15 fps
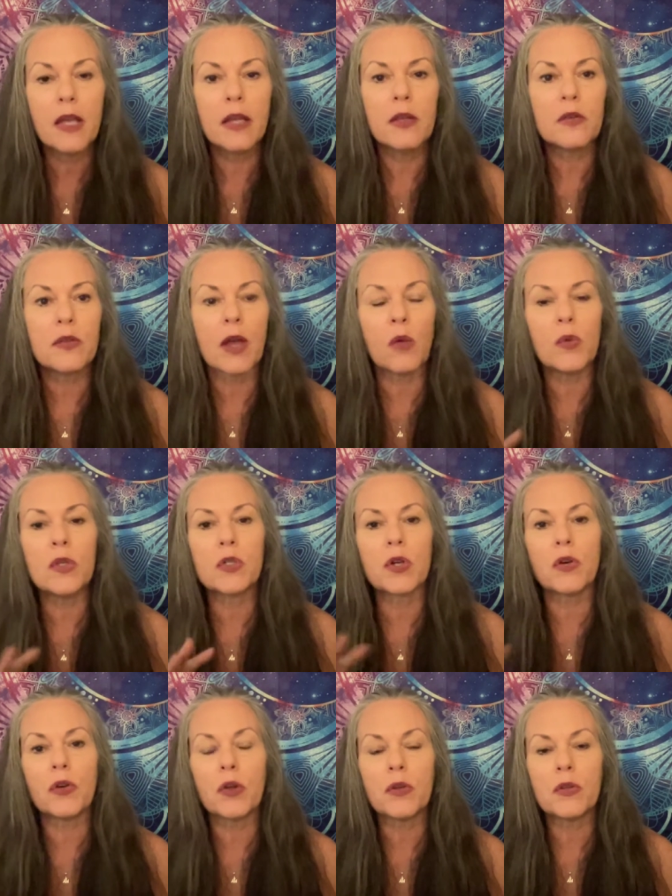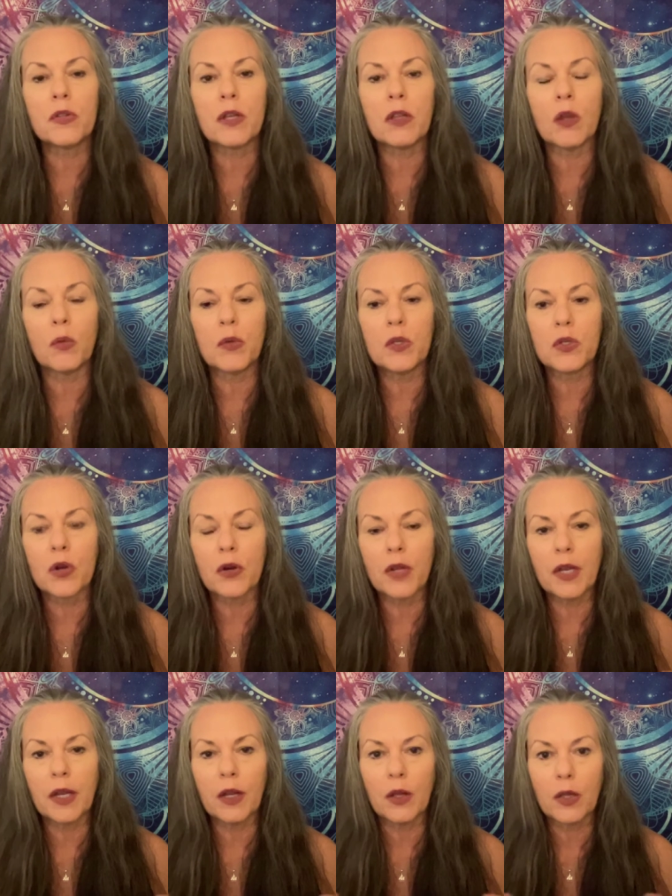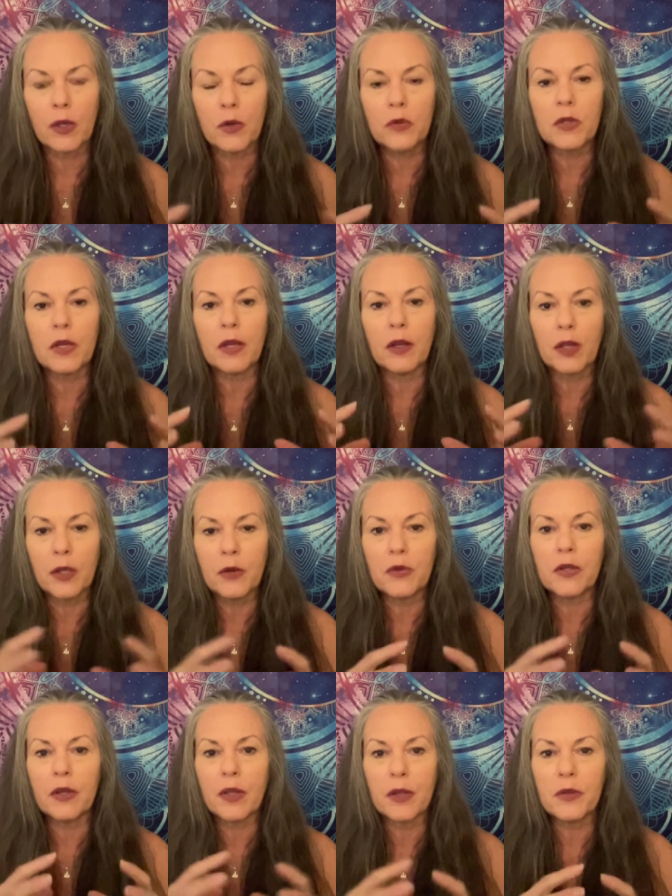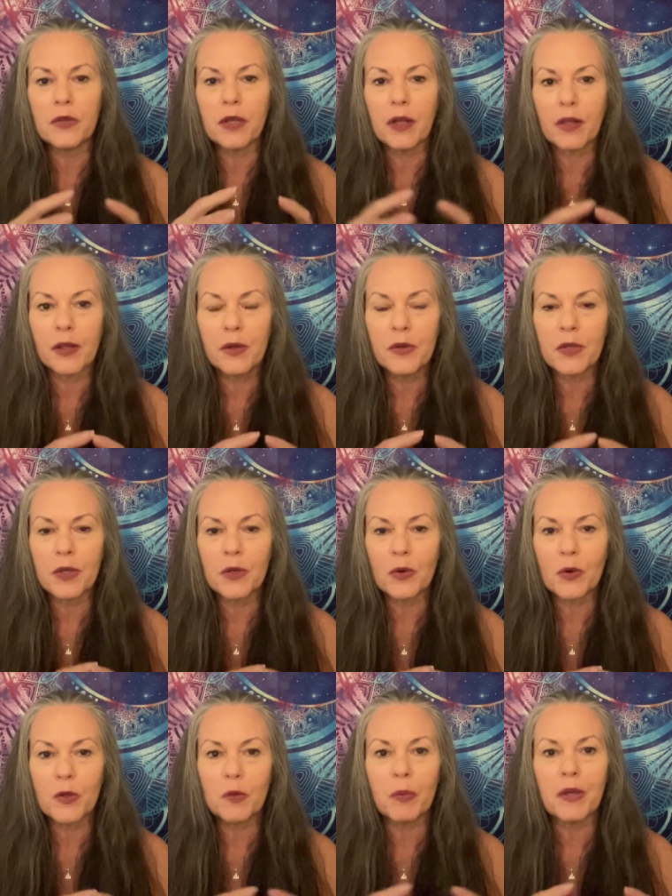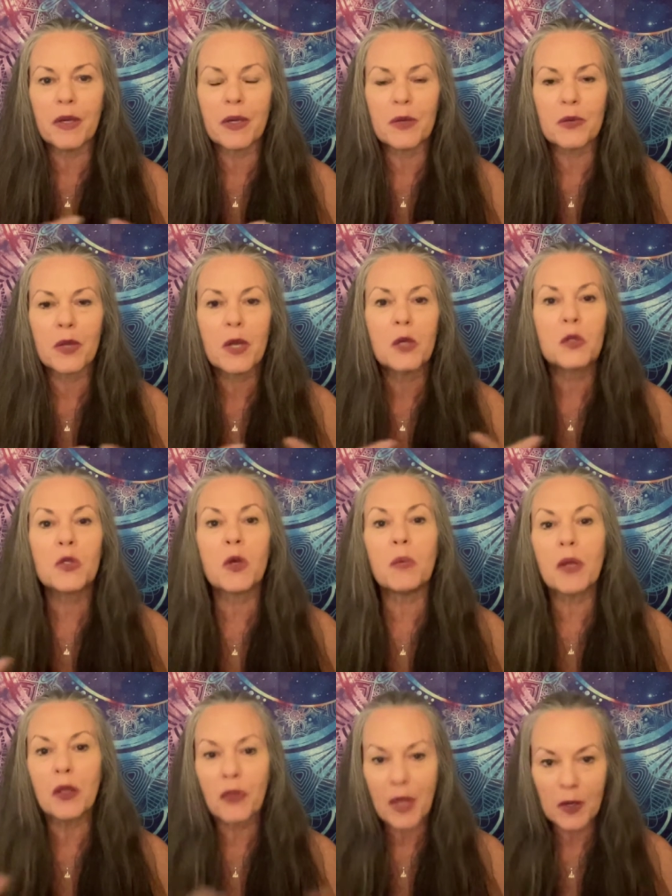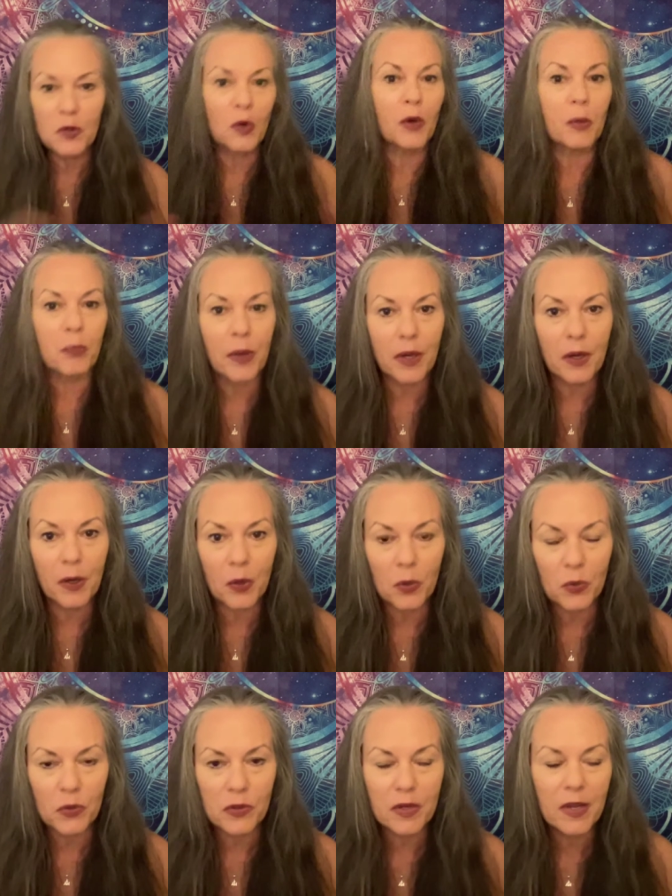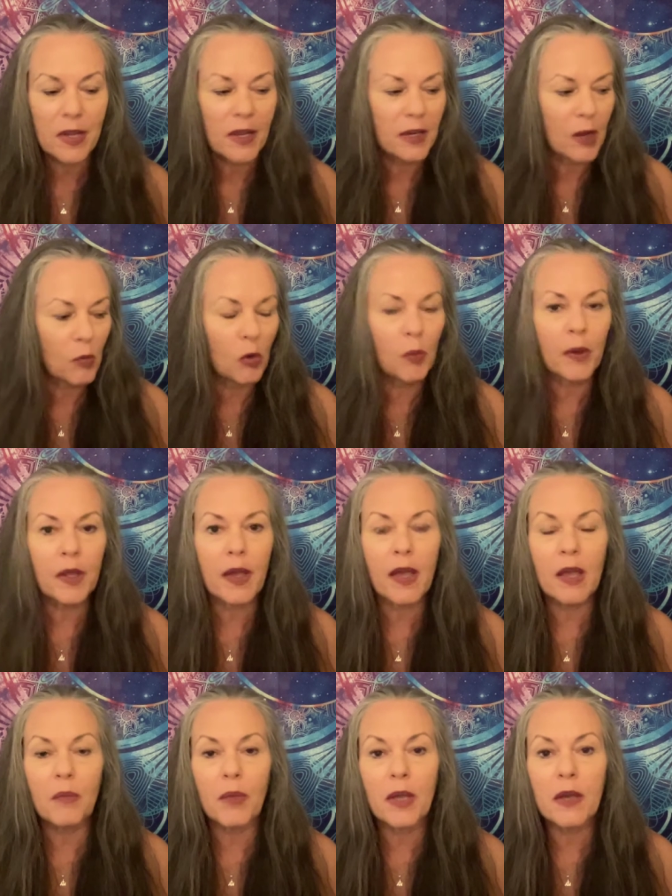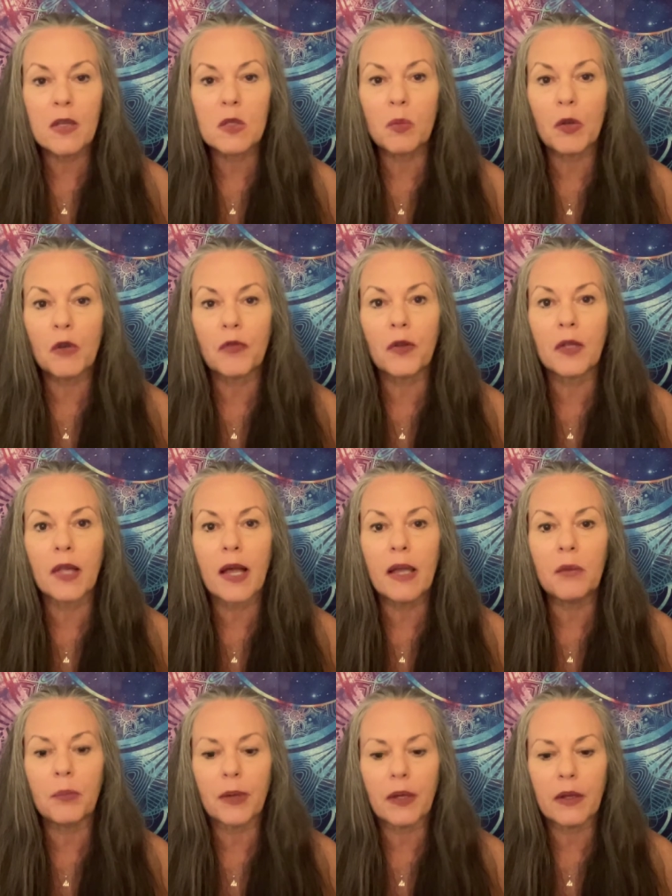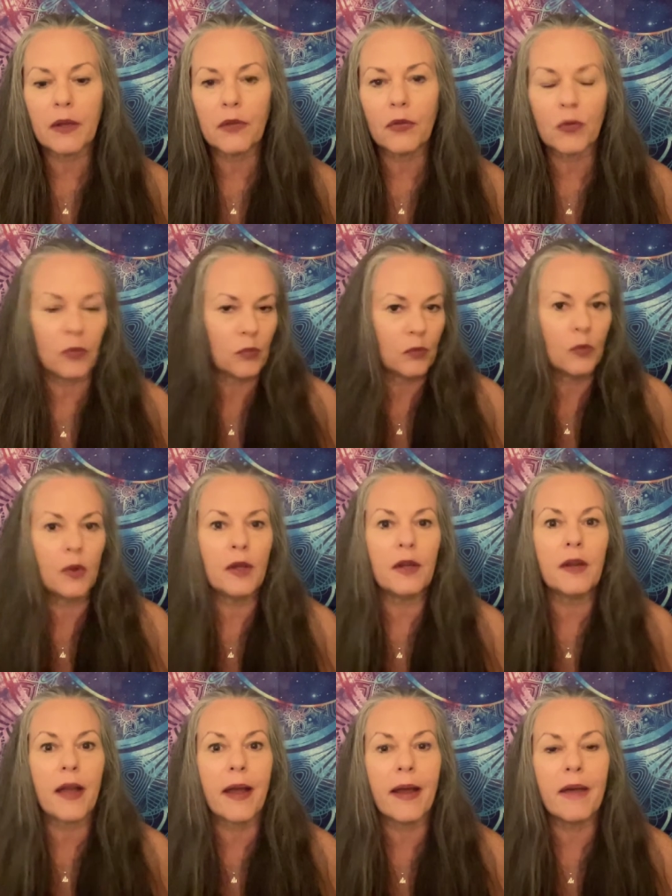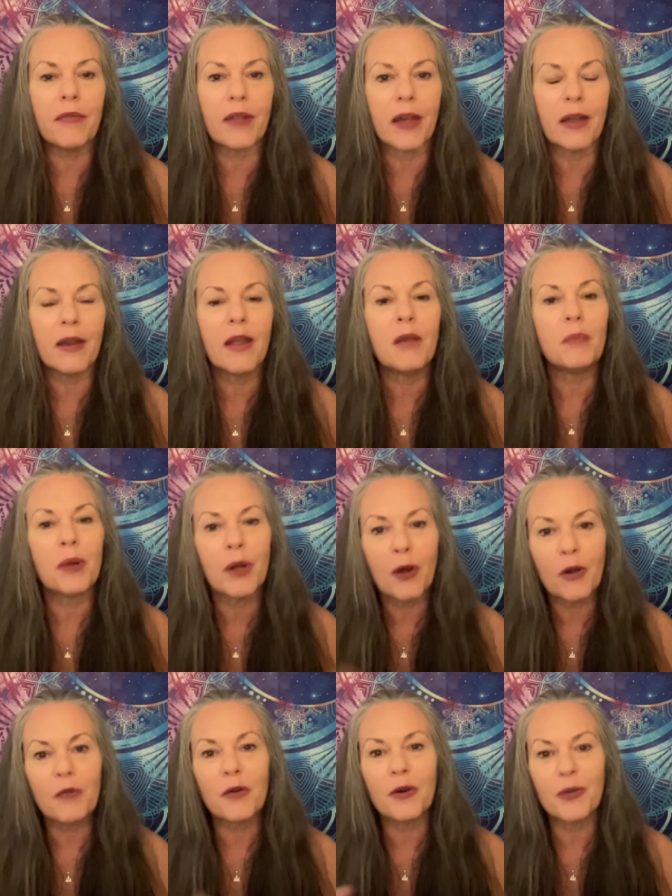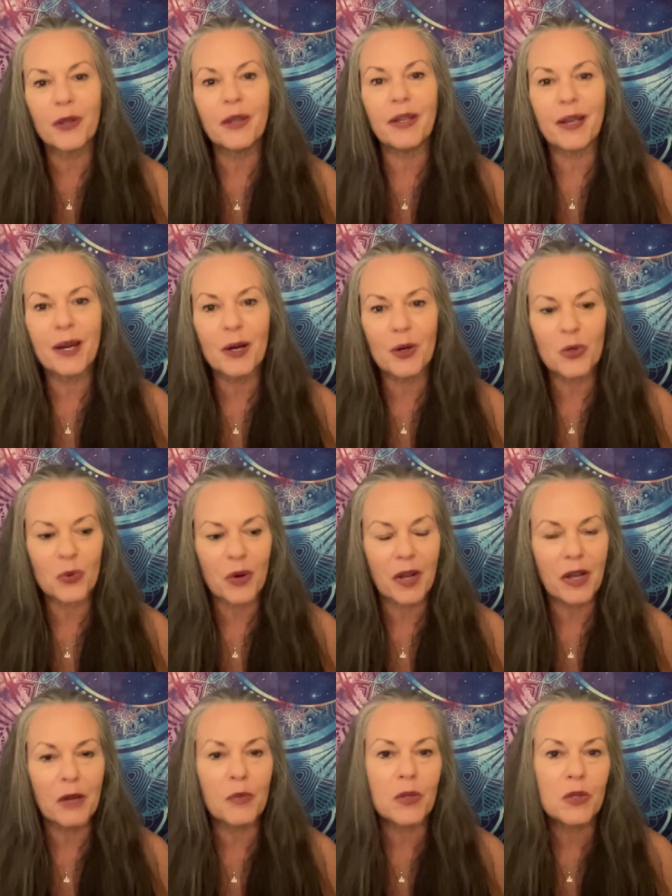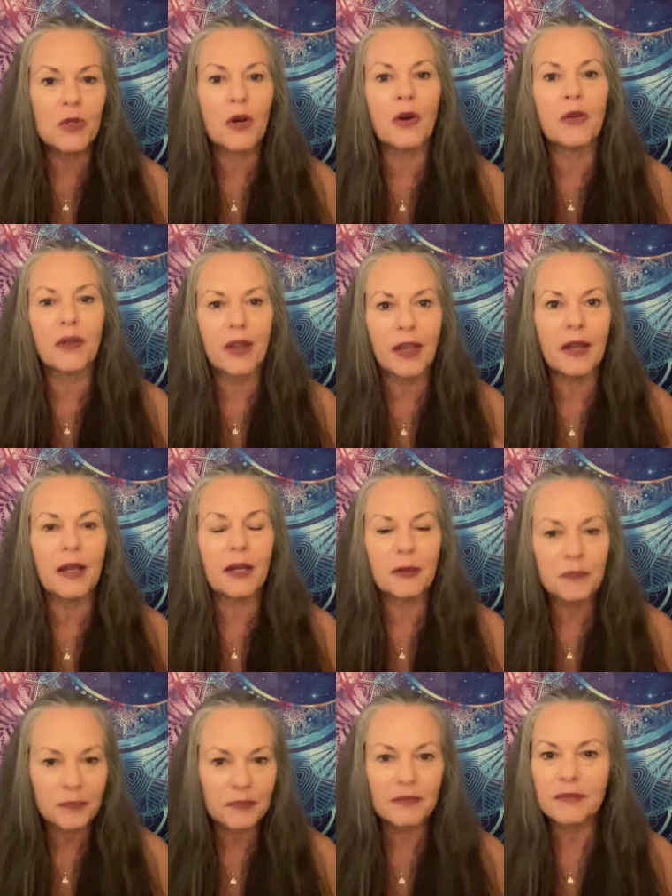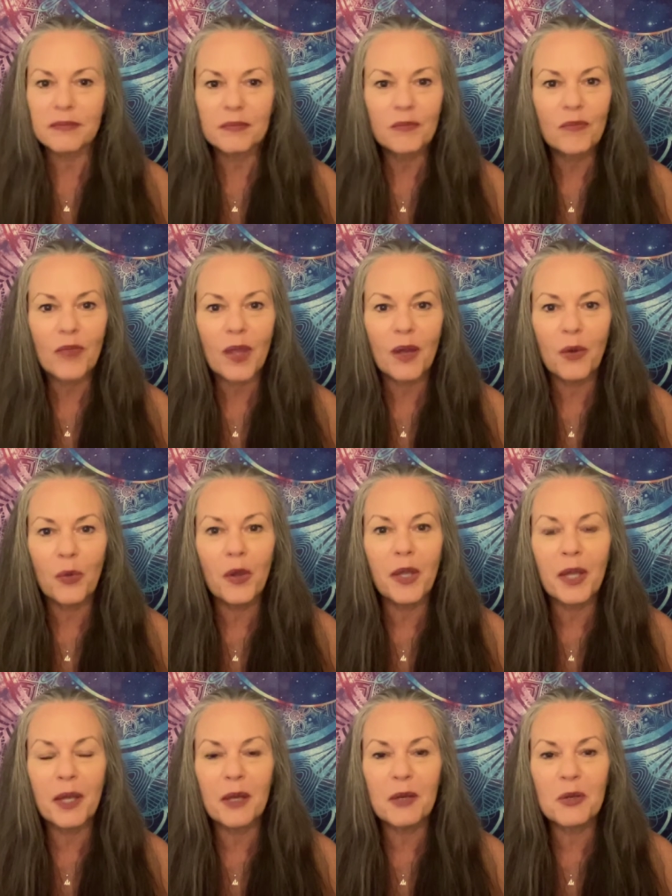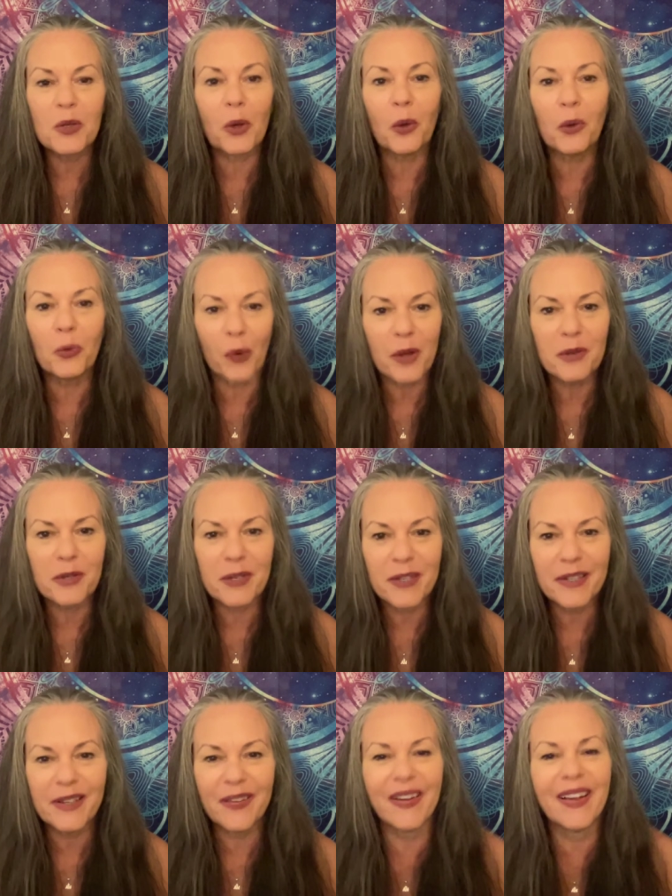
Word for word: is that we start noticing that we start getting closing, closing, closing, closing doors because so many things are imposed. Now, when we came in as beautiful light beings, we didn't have that. But over the years, right, we start getting we're getting told what to do.